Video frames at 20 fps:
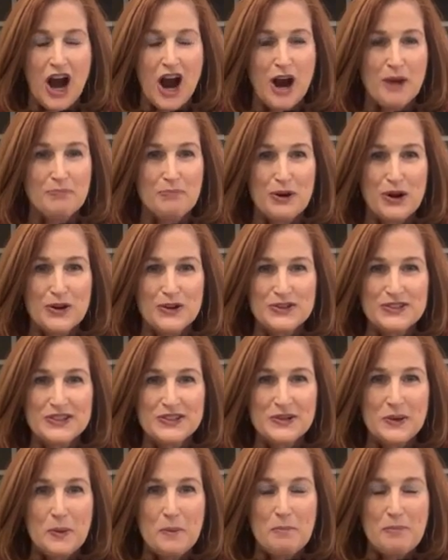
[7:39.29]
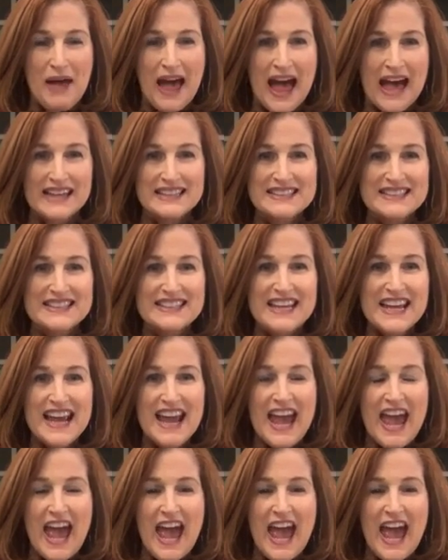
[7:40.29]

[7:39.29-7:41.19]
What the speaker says: our personal best,